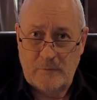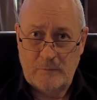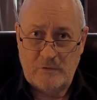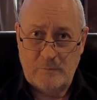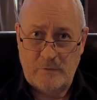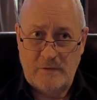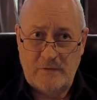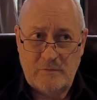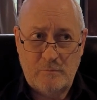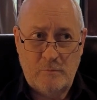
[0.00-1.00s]
Which
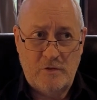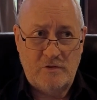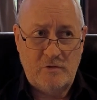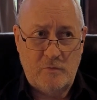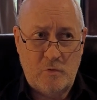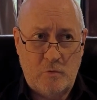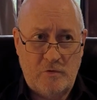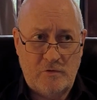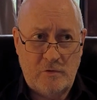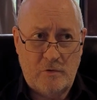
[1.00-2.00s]
means when the silver cord
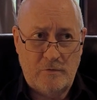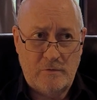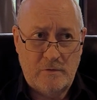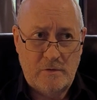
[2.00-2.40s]
is gone,